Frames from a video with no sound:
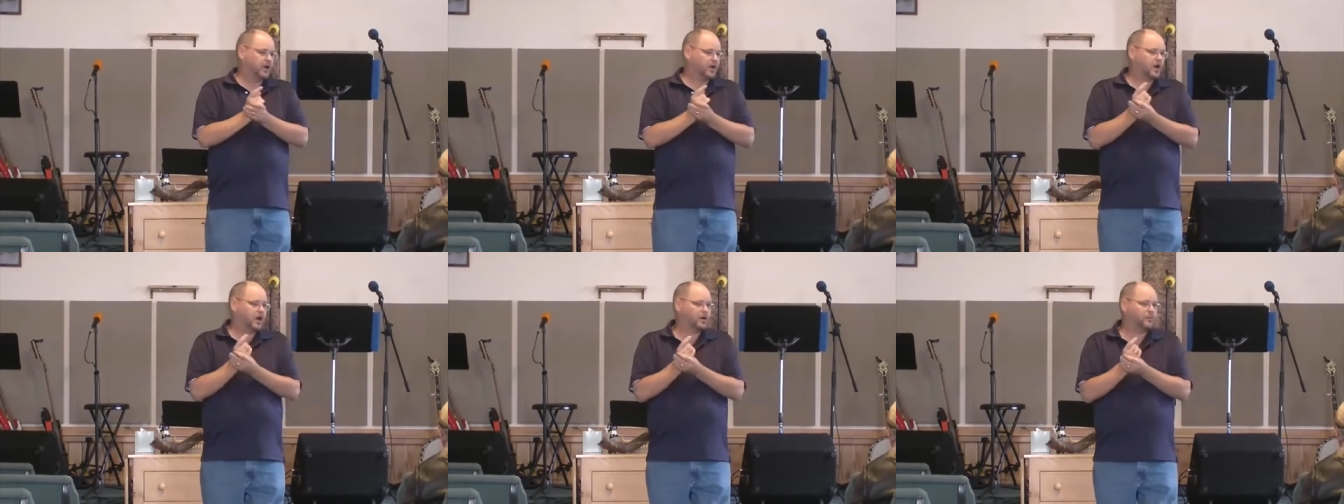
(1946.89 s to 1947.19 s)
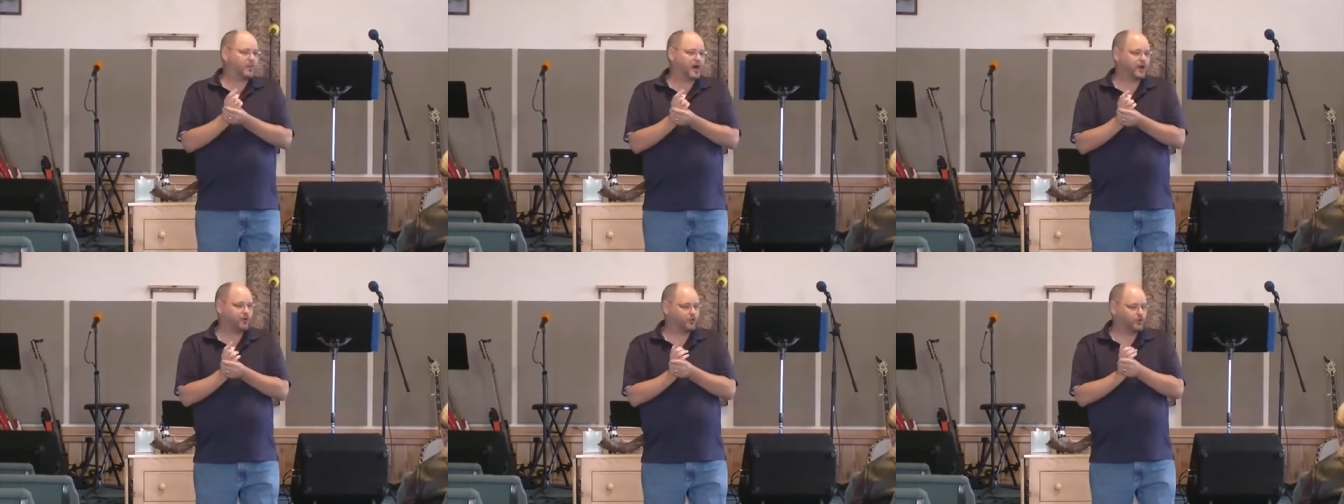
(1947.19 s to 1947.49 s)

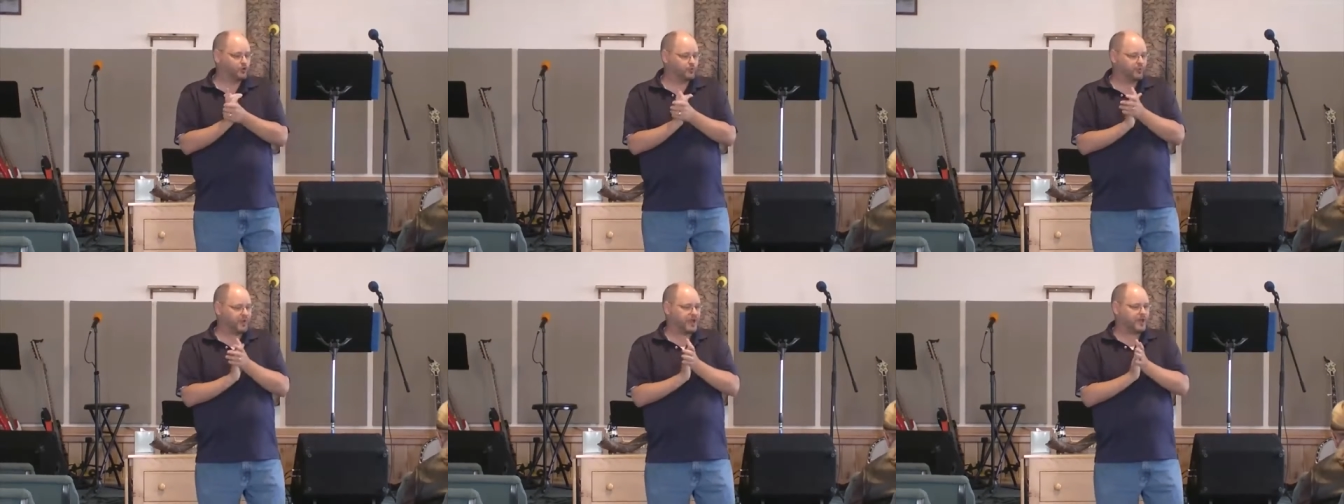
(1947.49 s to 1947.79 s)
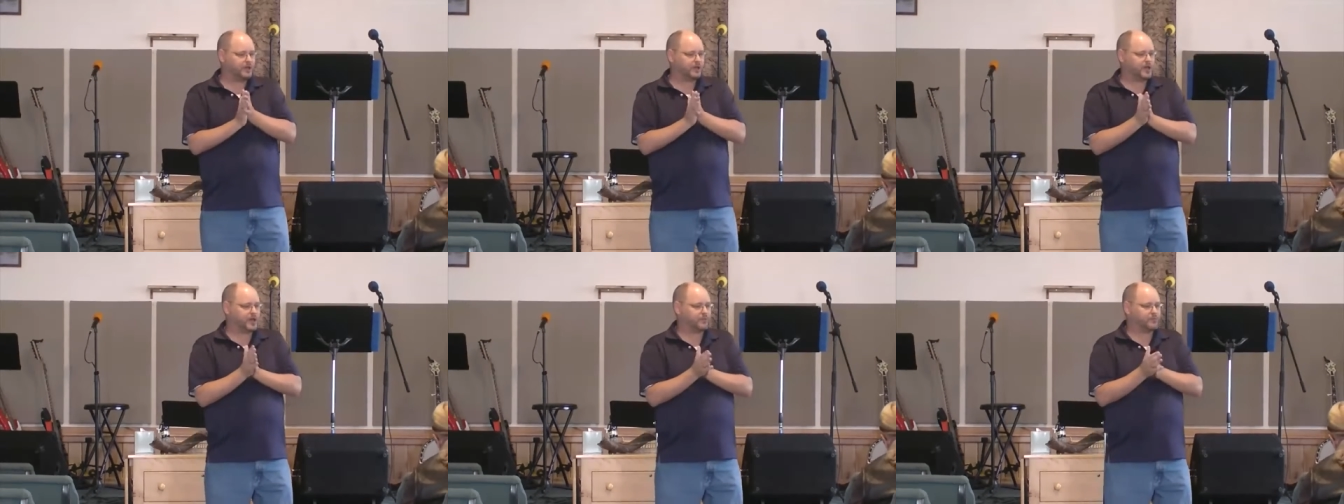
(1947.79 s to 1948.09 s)
Uh, my
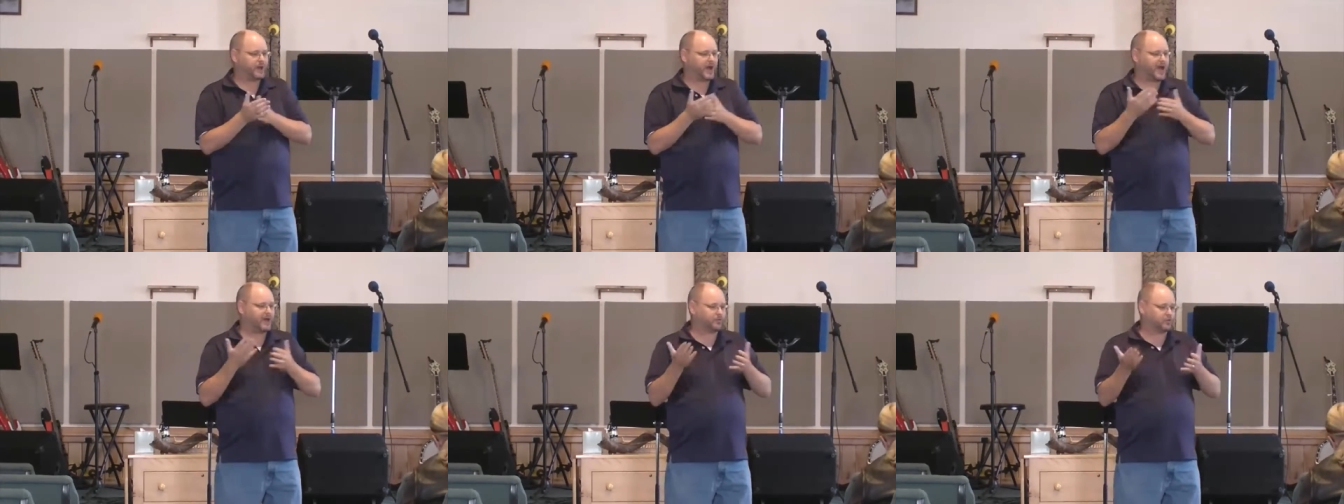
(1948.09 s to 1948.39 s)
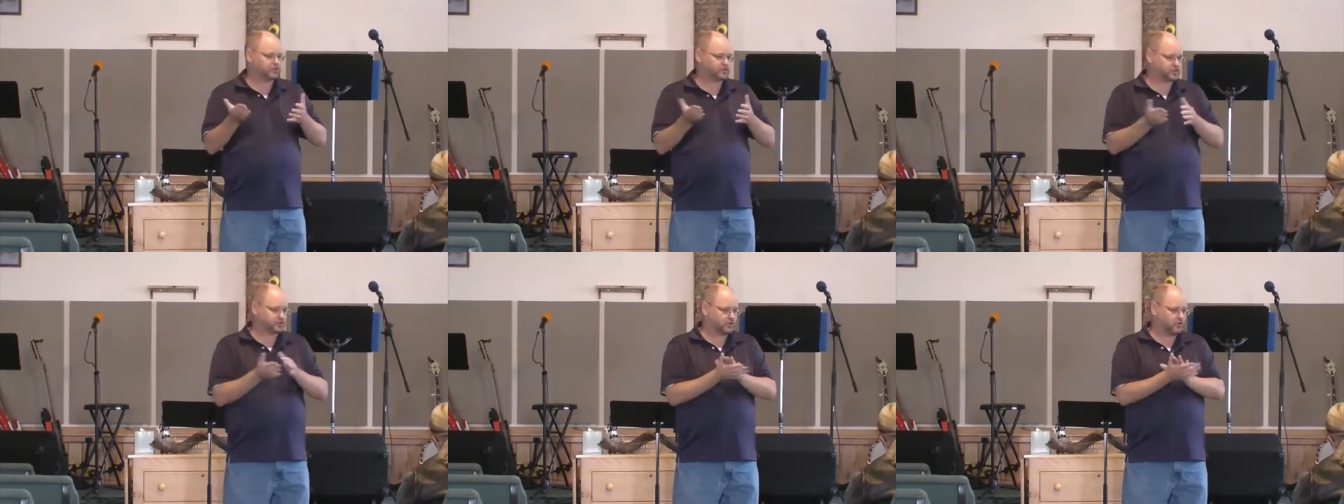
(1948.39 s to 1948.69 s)
roommate at
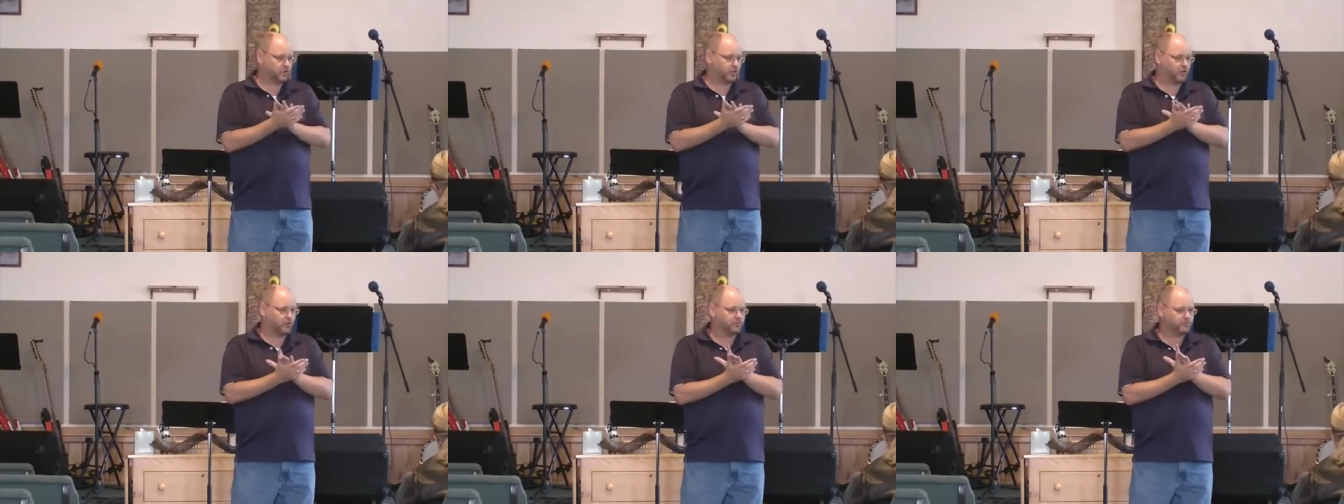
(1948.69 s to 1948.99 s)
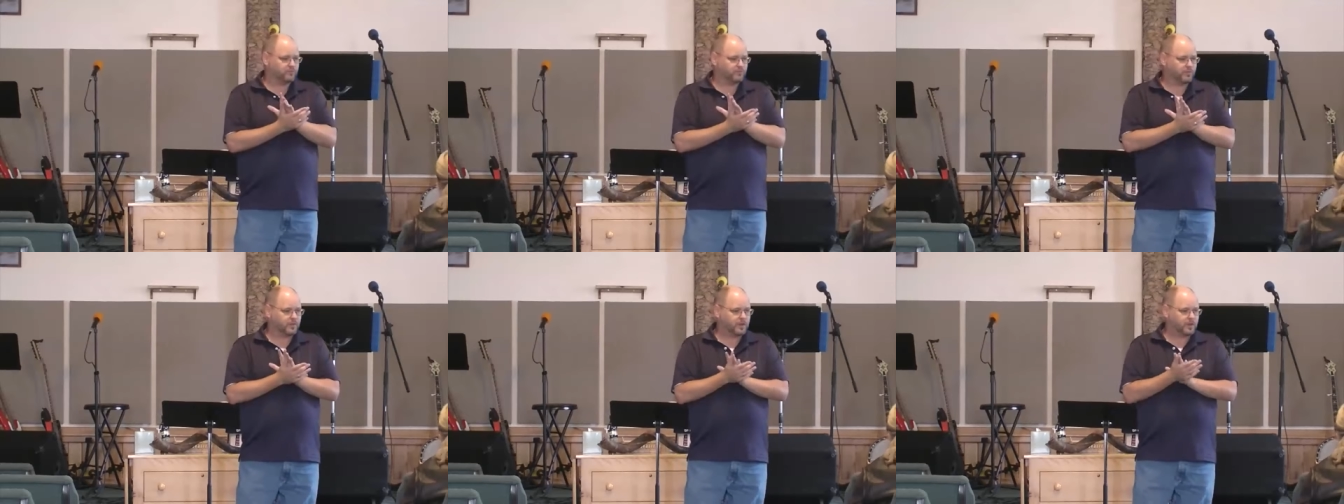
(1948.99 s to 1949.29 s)
Bible
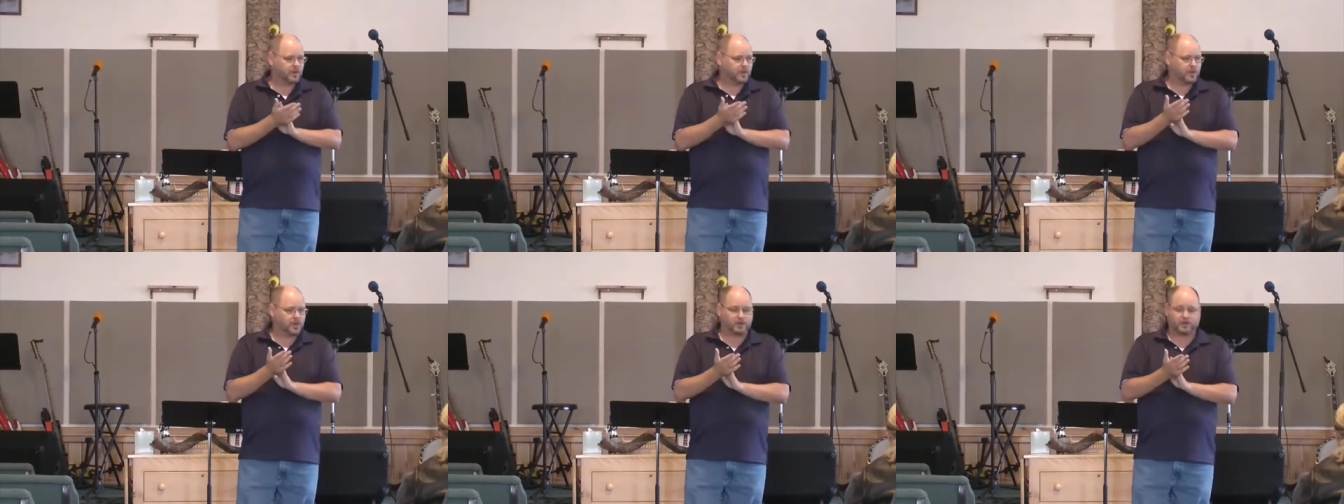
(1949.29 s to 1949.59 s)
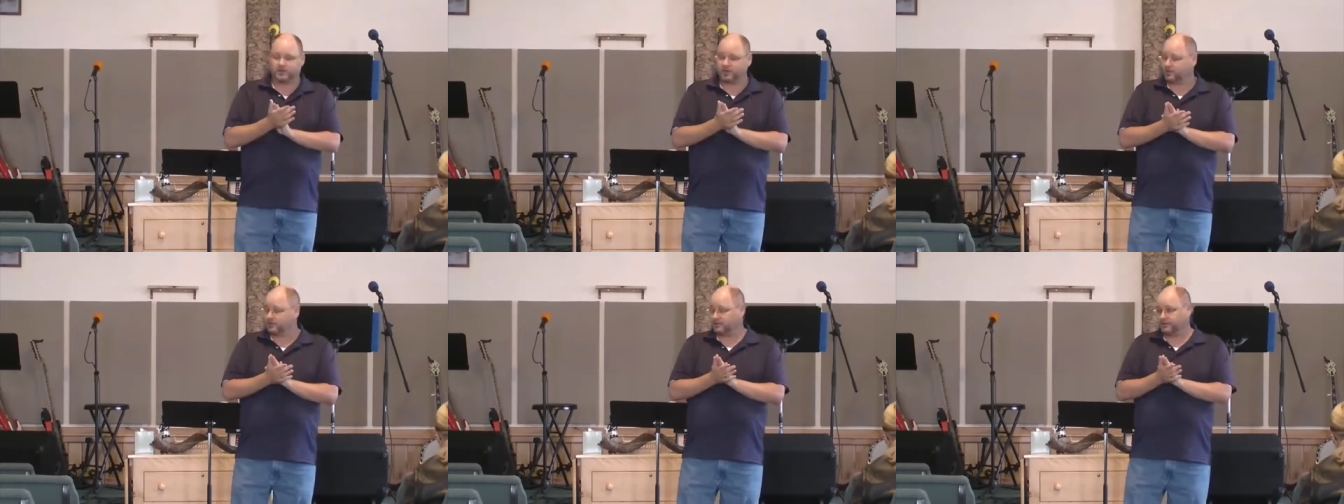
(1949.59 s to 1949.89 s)
school,
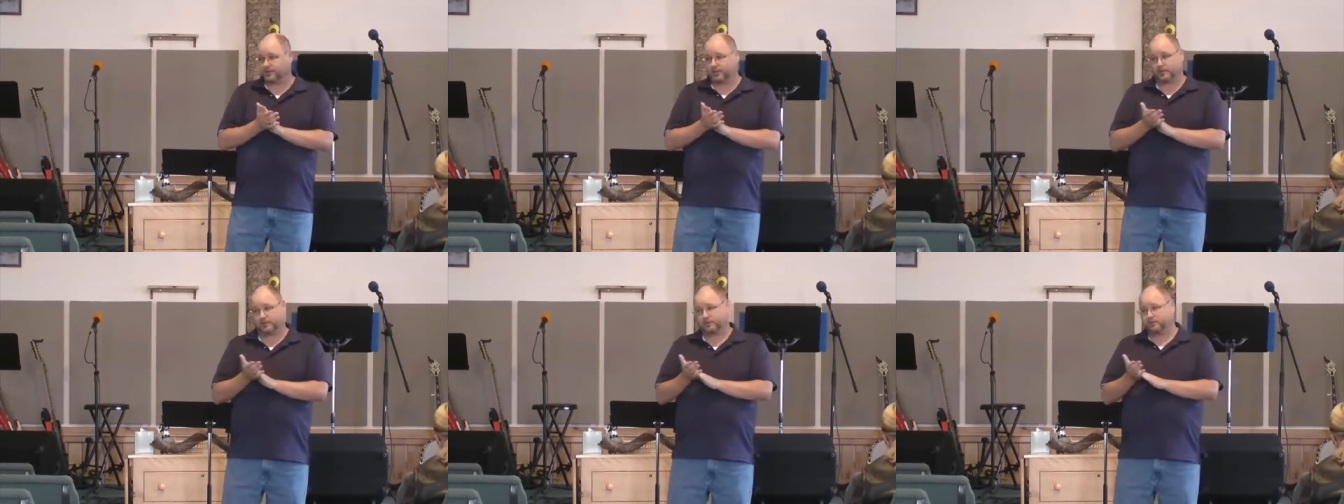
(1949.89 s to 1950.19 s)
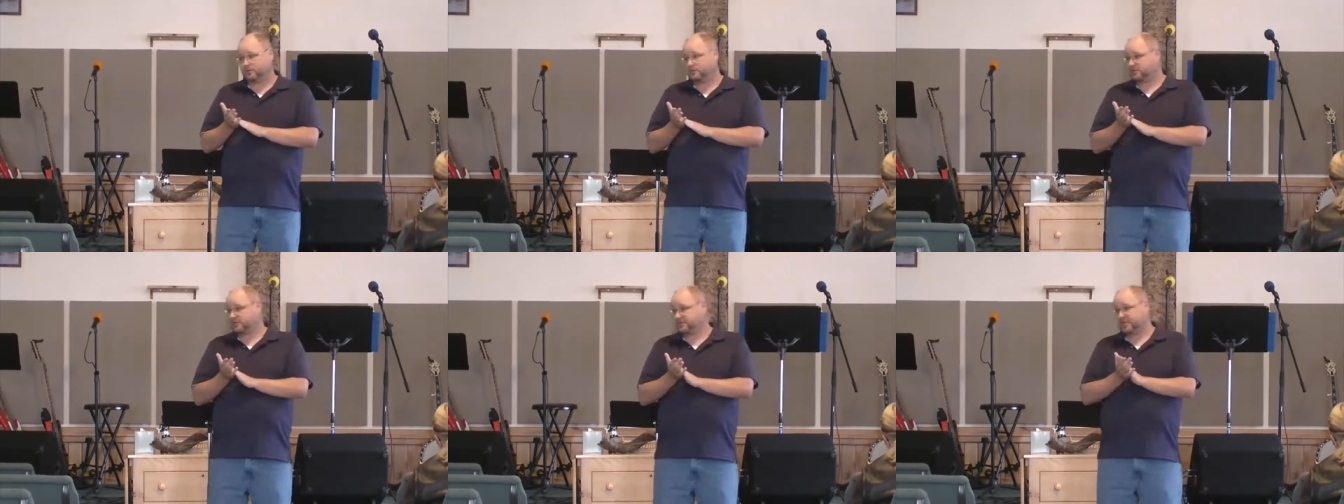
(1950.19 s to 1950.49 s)
uh, the,
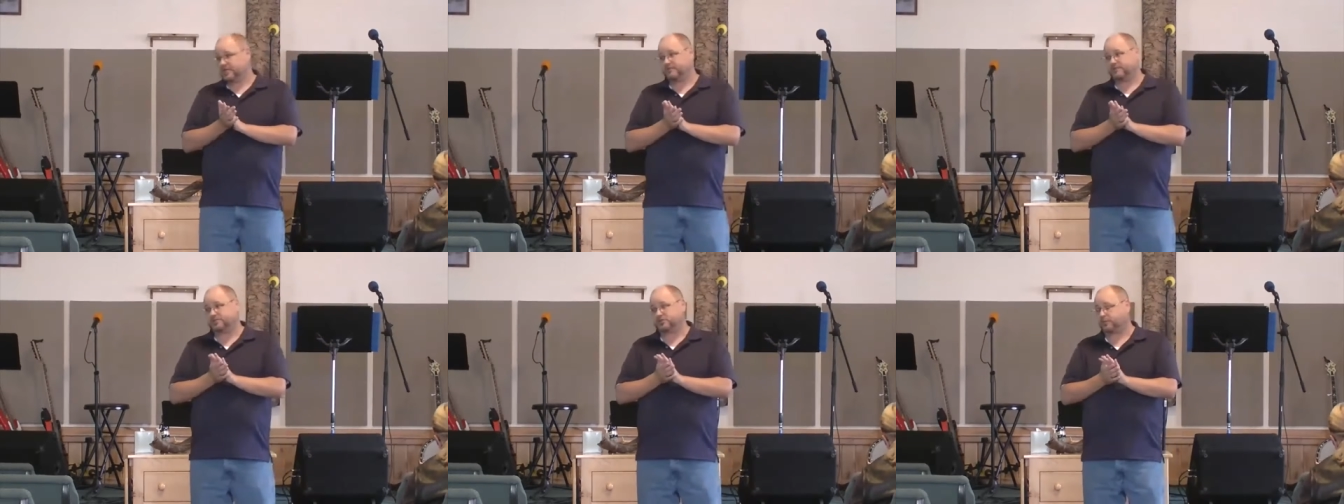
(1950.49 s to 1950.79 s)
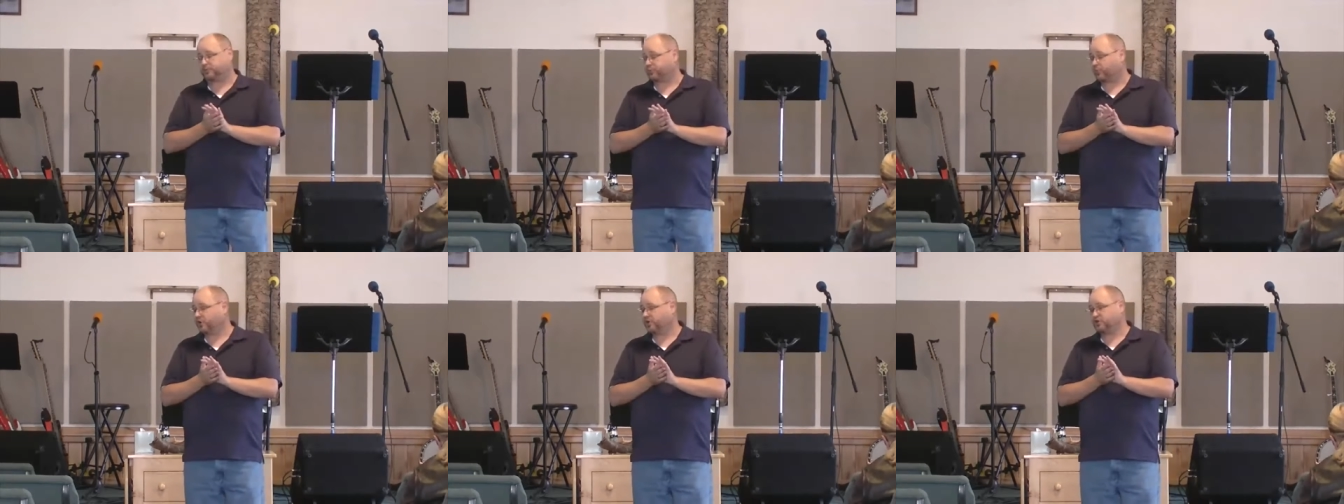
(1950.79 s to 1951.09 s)
Steve is
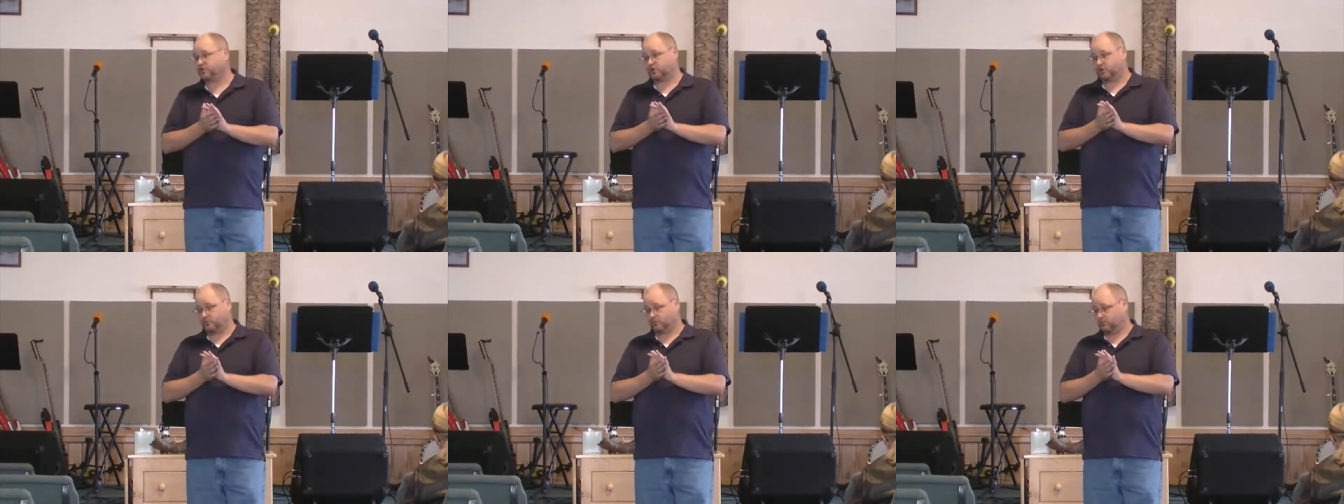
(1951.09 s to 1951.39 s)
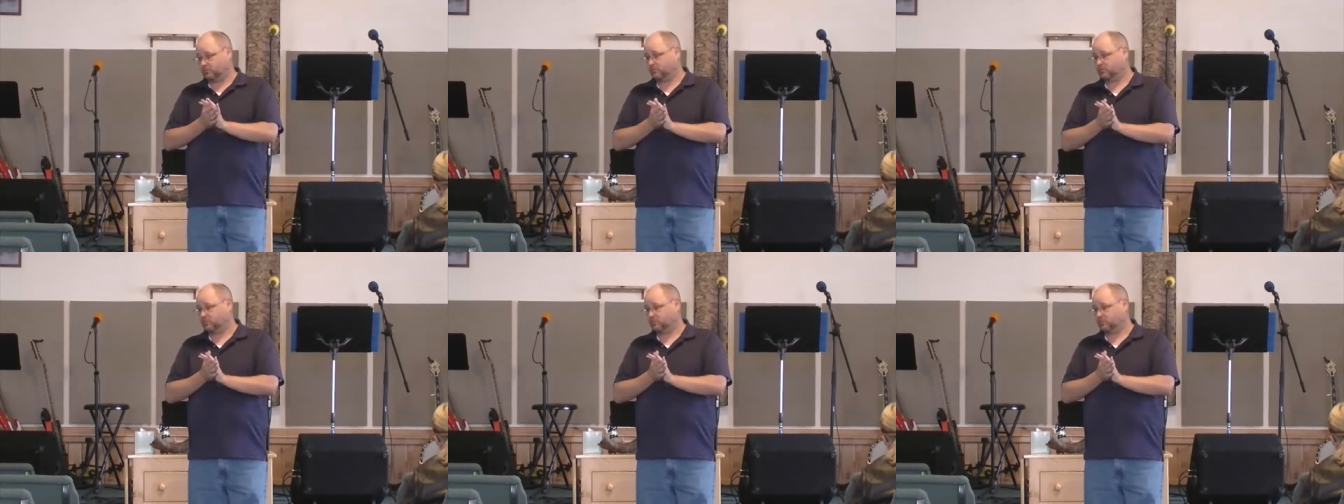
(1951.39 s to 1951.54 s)
a preacher.